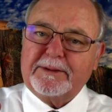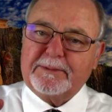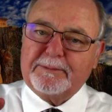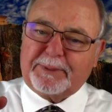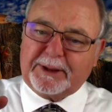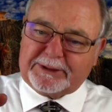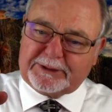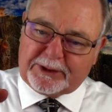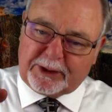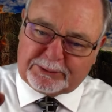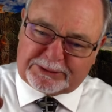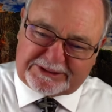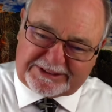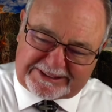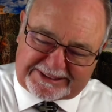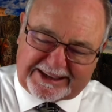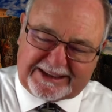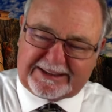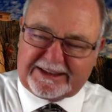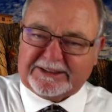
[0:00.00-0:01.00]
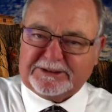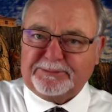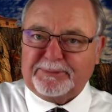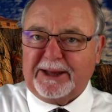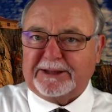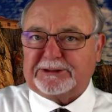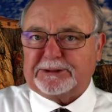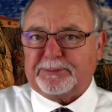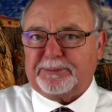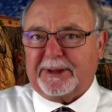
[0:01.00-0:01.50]
But no sin is
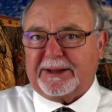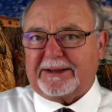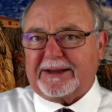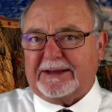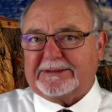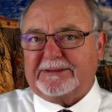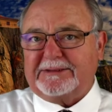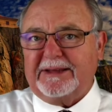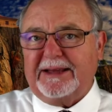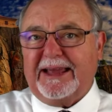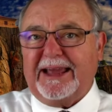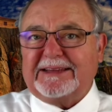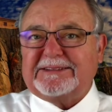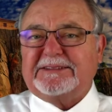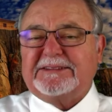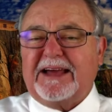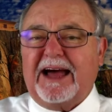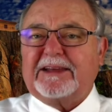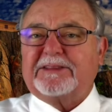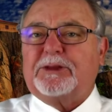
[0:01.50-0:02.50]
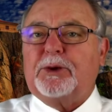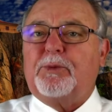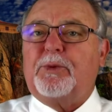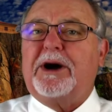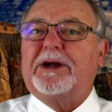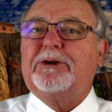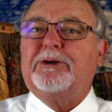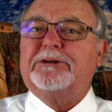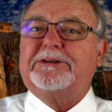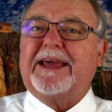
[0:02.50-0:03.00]
mentioned because he's not the
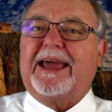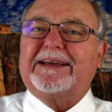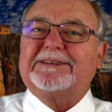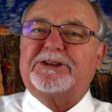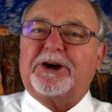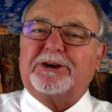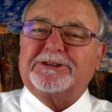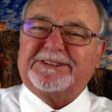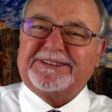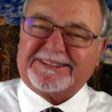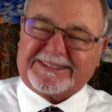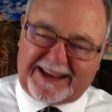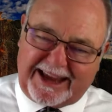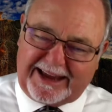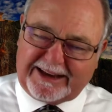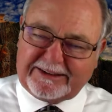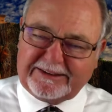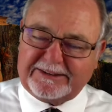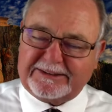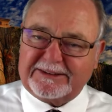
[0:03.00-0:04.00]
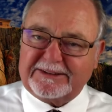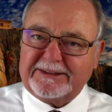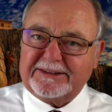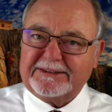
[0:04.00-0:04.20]
one who takes our sin.